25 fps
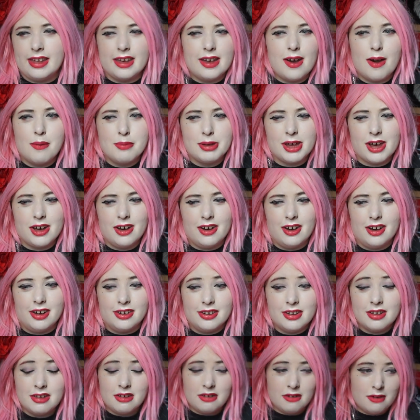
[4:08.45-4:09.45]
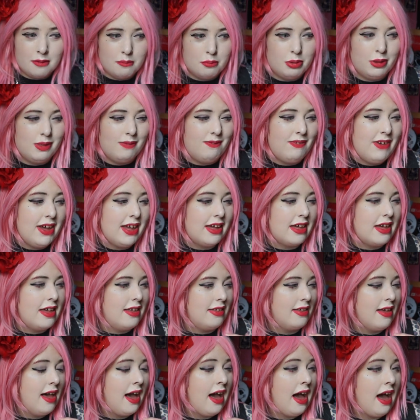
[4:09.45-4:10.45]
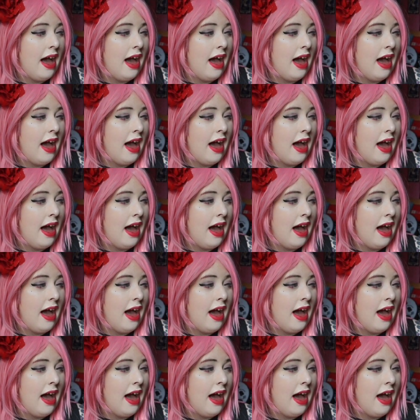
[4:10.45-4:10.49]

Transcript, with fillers: Like, oh my god. But the thing is,